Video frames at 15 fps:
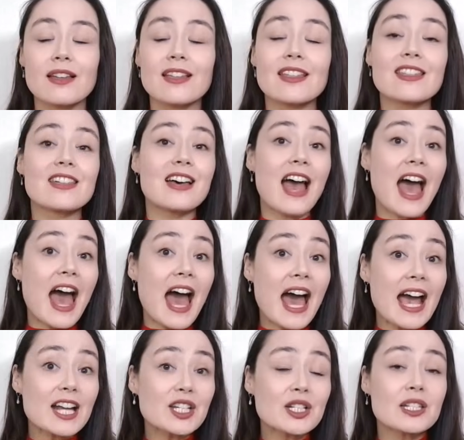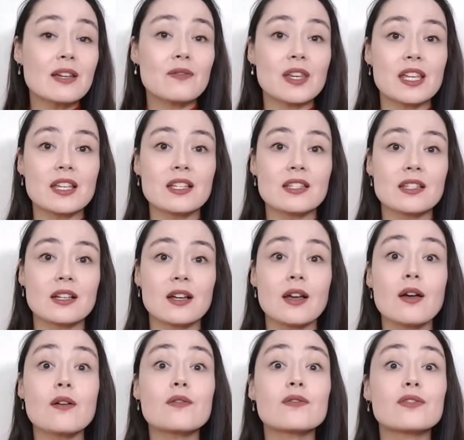The adjective is
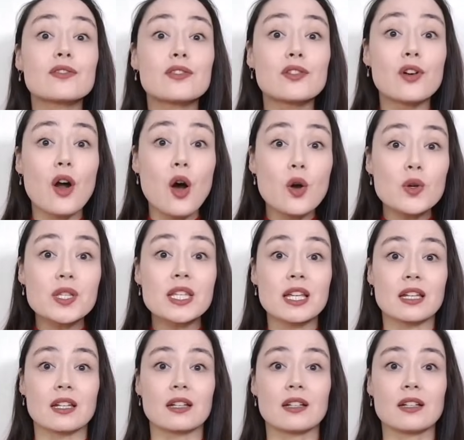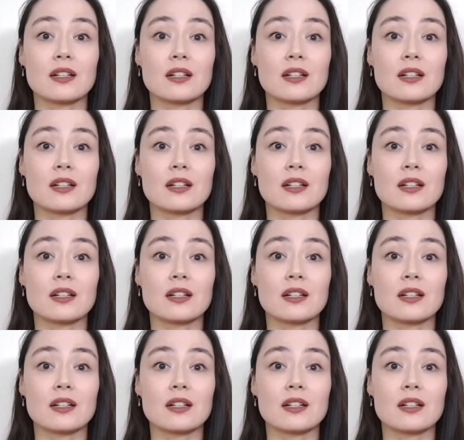frozen.